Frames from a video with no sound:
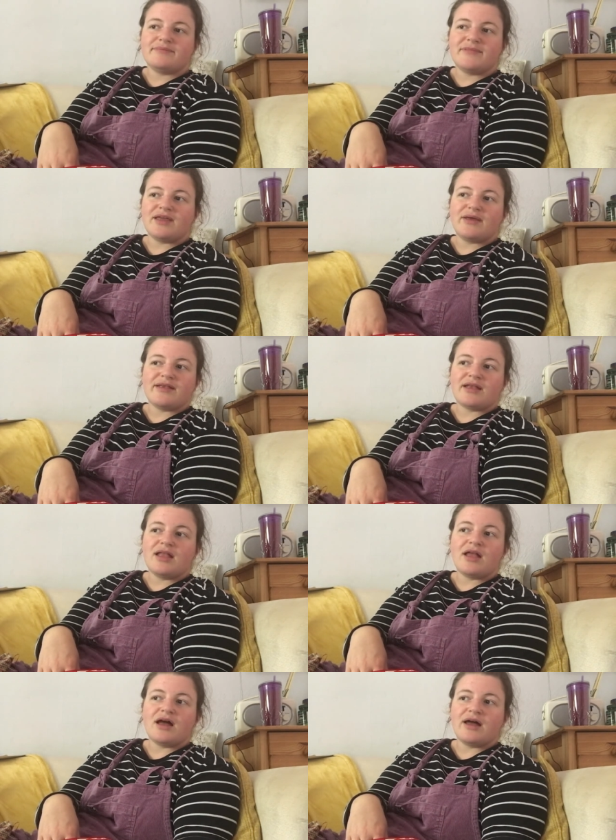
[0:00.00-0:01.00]
No, that's a
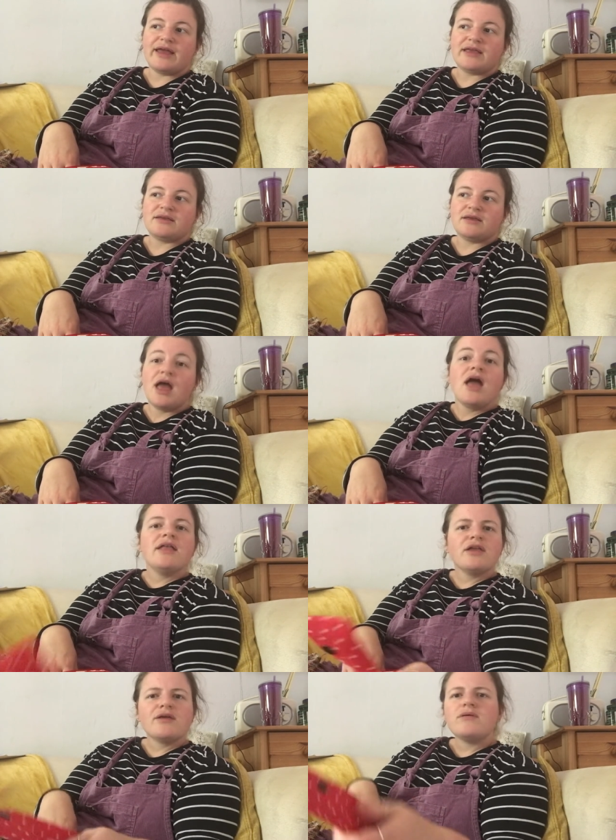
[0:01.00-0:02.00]
lie.
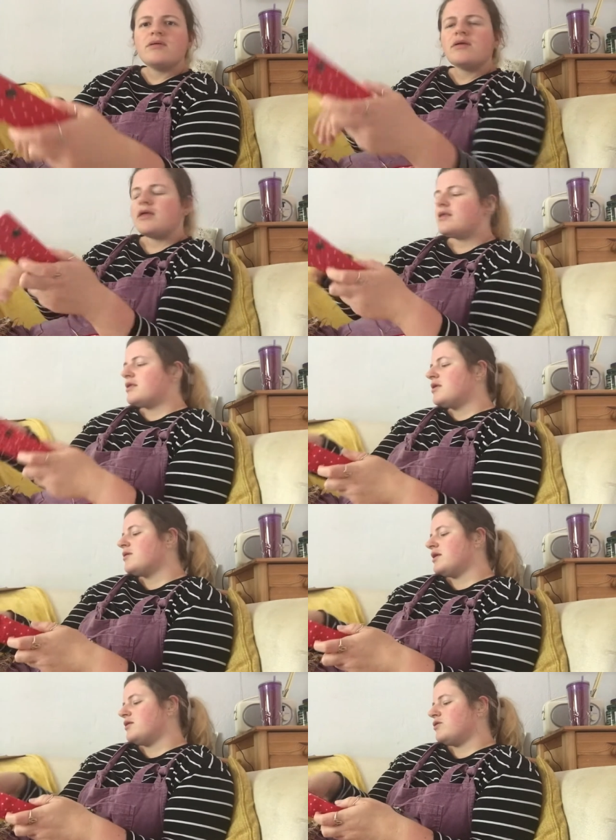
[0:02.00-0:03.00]
No, no, it's
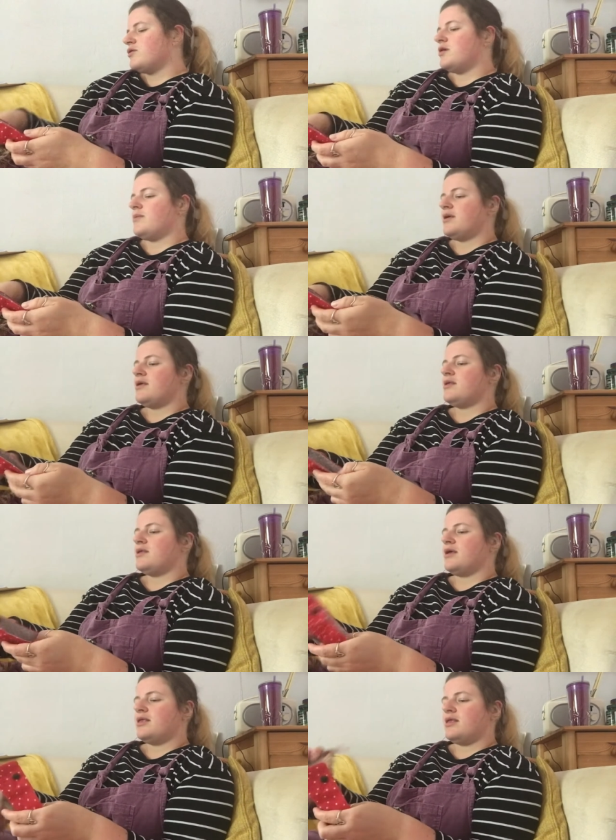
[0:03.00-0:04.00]
no, that is true because
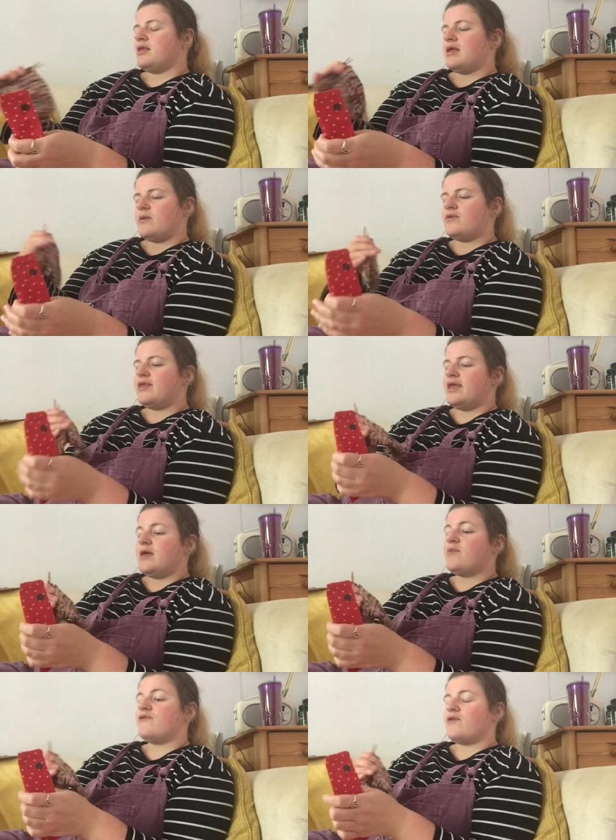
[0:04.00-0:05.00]
I, it was the
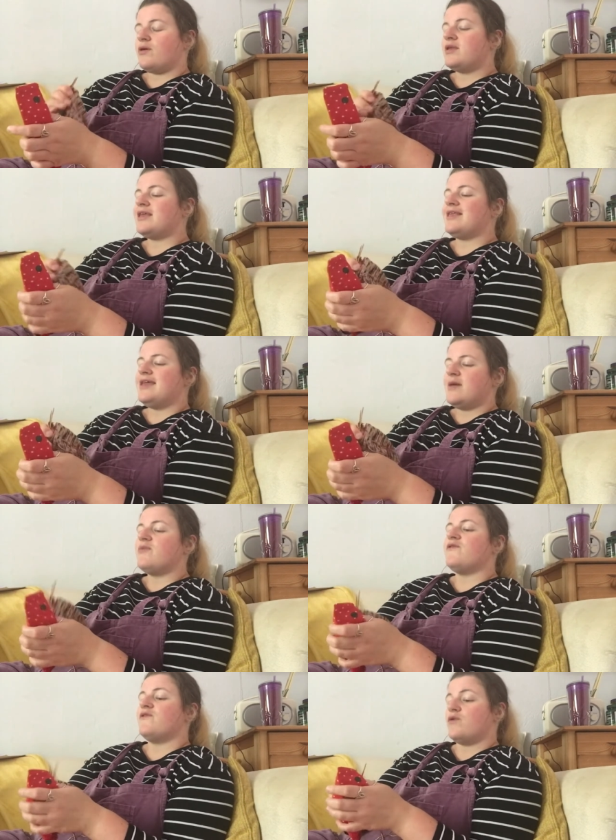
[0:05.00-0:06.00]
year before I got it the year
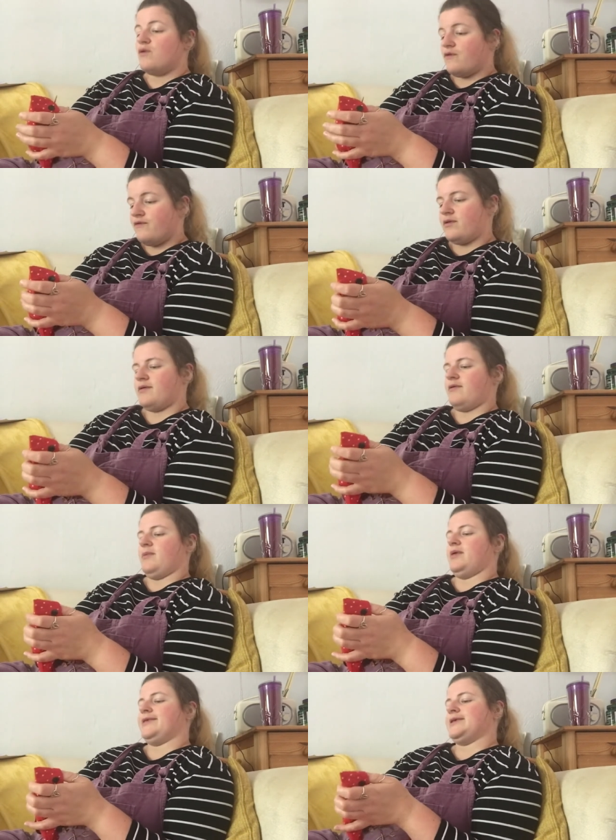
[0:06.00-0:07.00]
before for
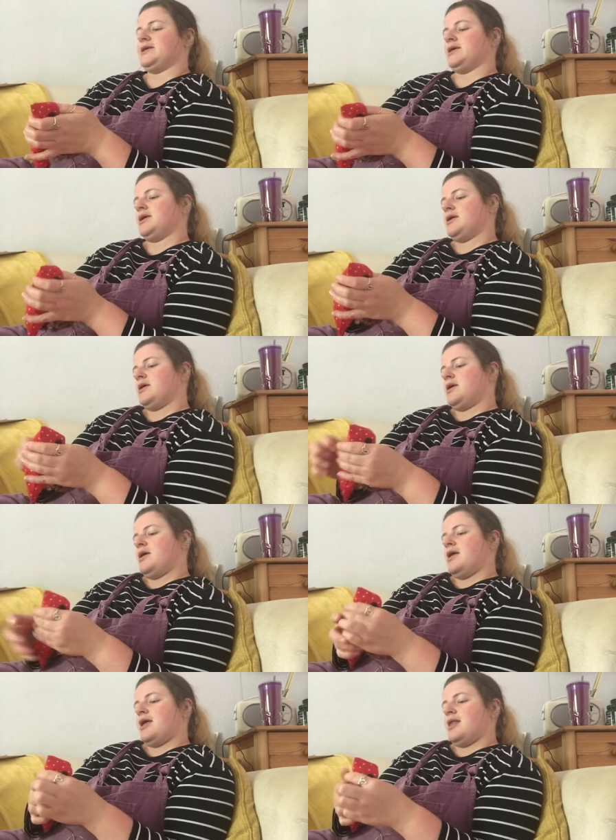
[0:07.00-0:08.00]
Christmas.
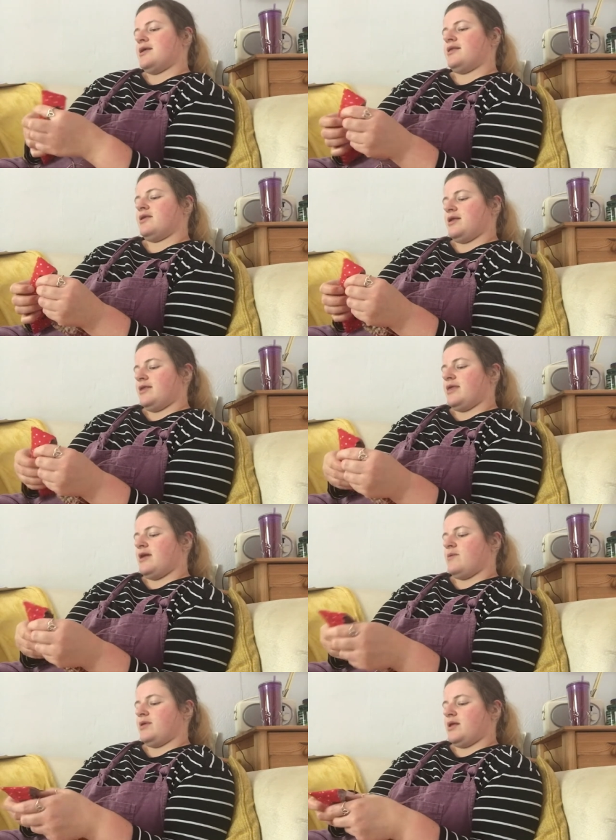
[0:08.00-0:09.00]
I decided that
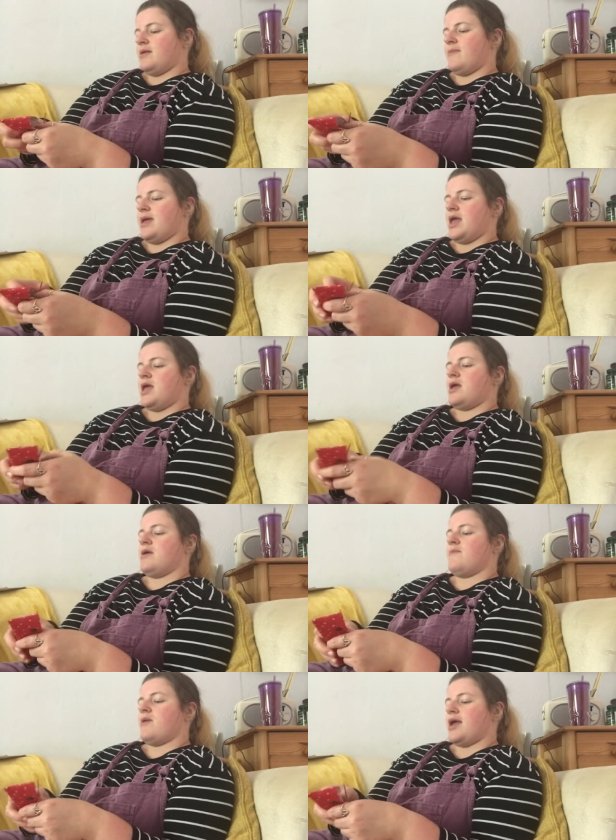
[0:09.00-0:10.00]
it was going to be
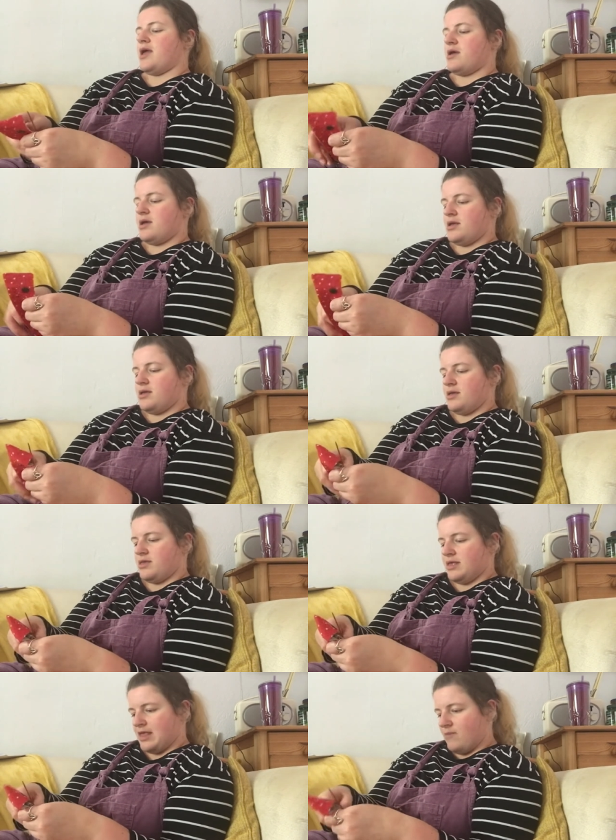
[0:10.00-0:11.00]
my
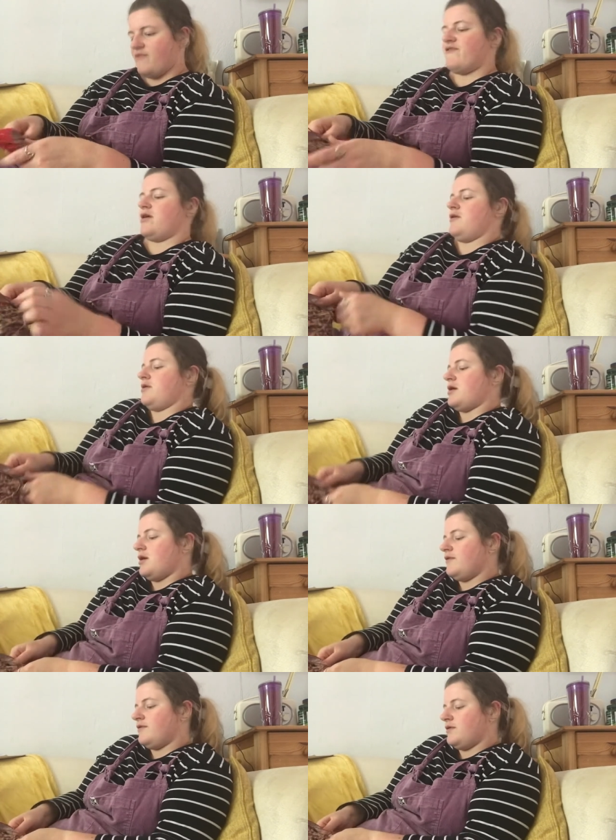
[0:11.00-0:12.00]
December first
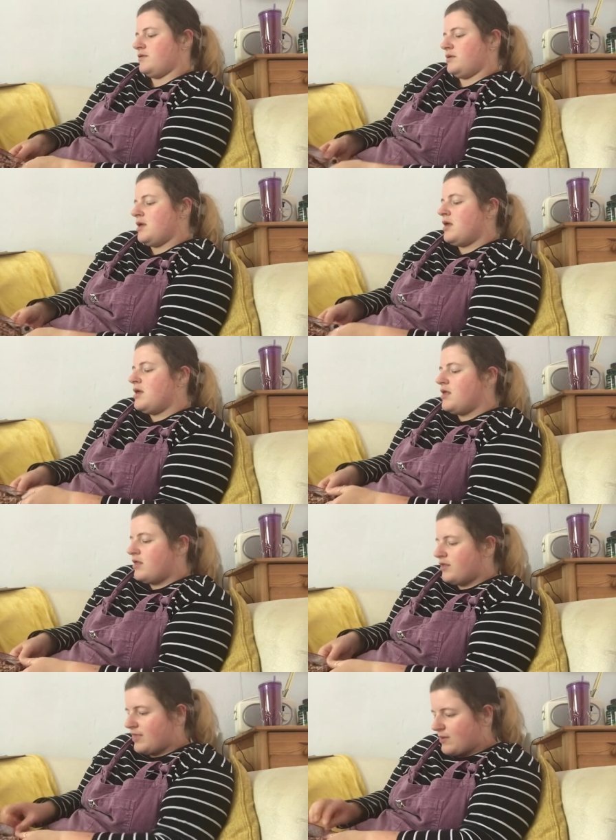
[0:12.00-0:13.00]
cast on, so
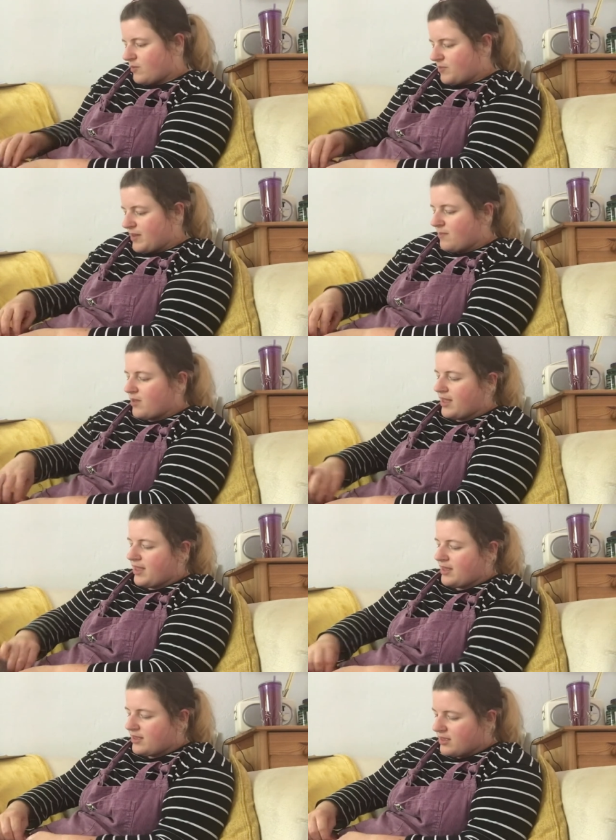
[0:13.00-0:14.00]
that it would be my